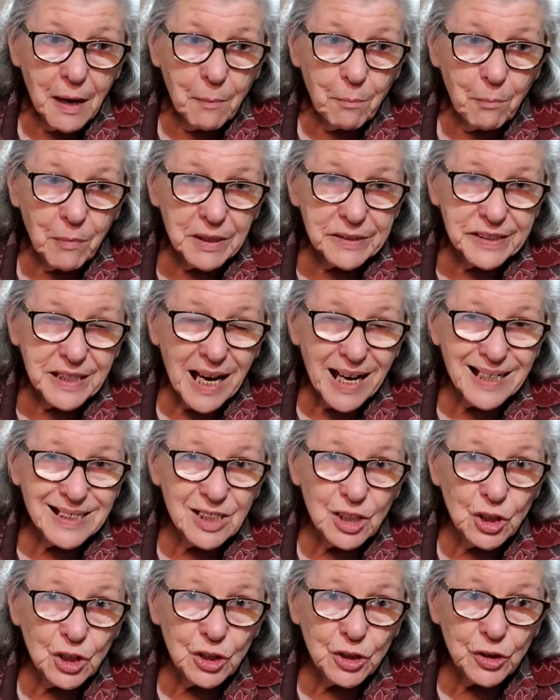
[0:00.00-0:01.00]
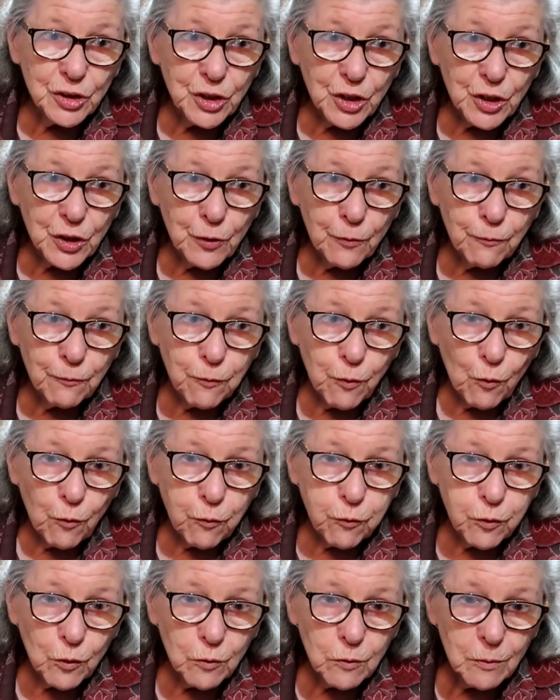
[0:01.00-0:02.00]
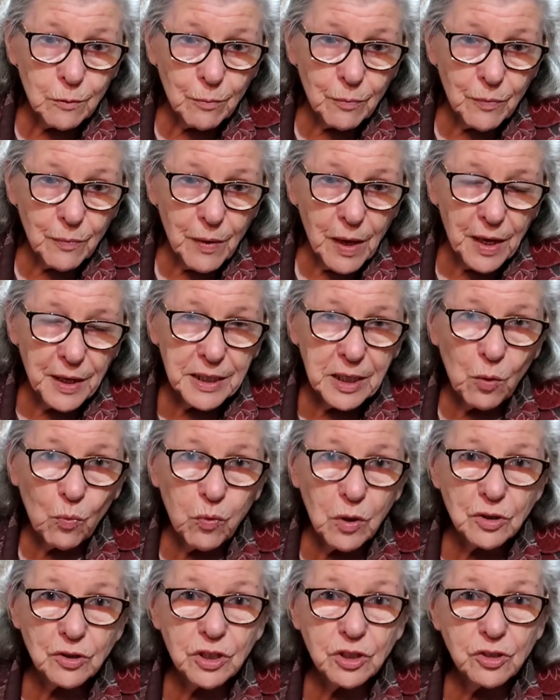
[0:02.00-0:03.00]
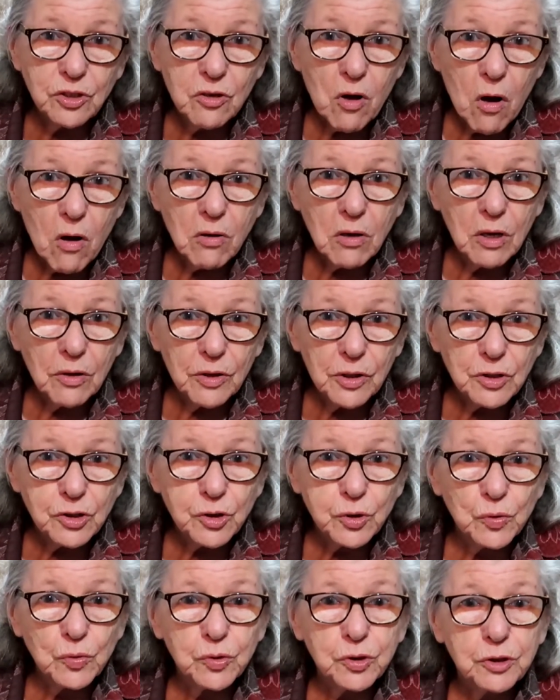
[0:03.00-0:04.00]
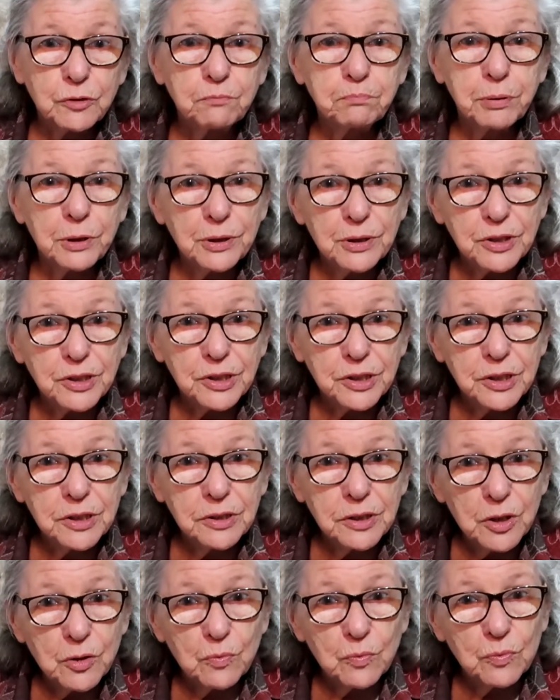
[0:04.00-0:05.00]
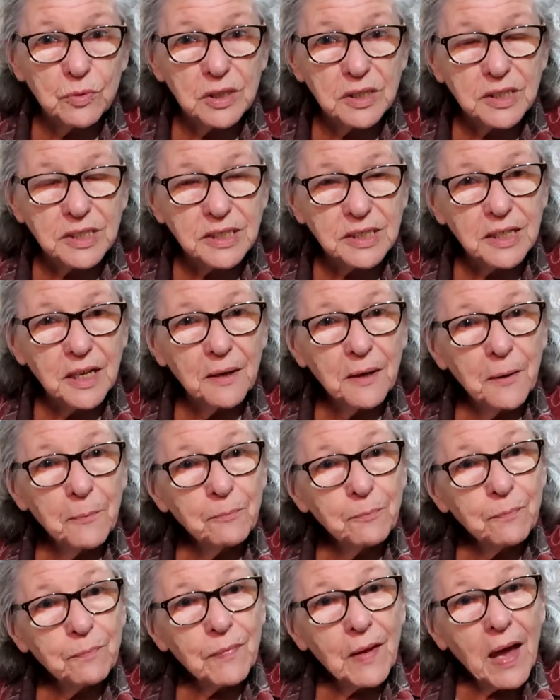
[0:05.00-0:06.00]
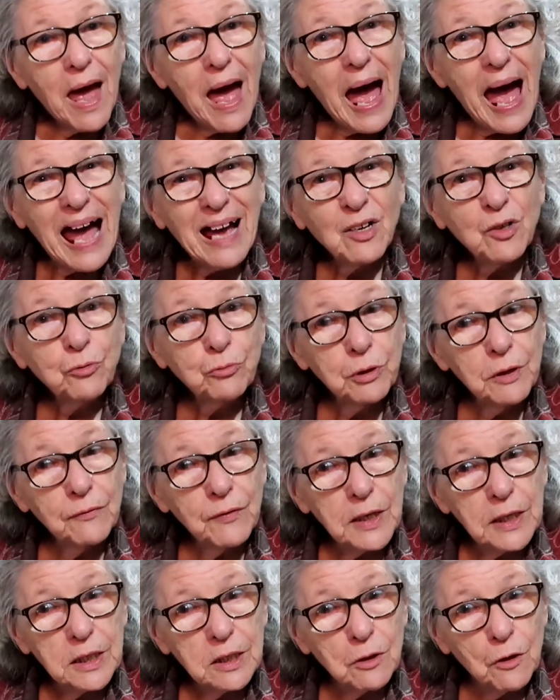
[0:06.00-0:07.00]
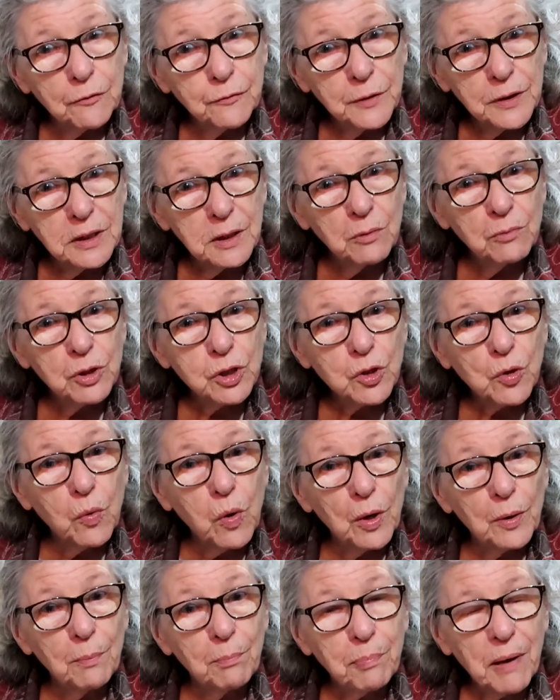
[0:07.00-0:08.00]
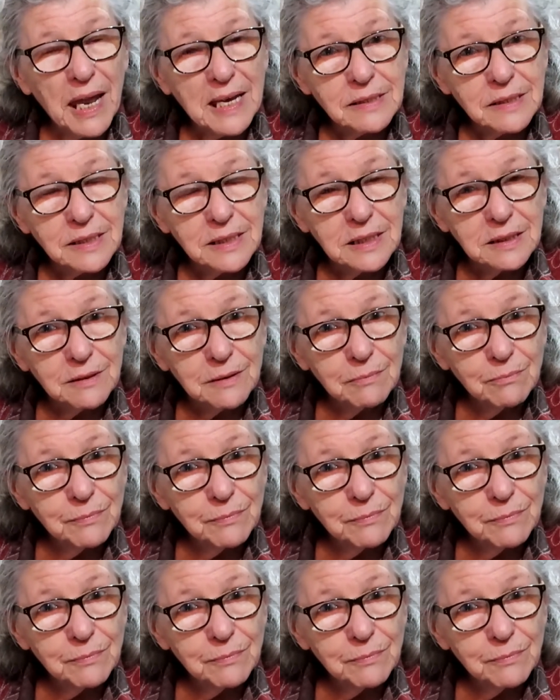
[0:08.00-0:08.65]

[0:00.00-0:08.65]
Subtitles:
My dad heard the kerfuffle, and he was not the sort of person that was angry very often. He was quite placid.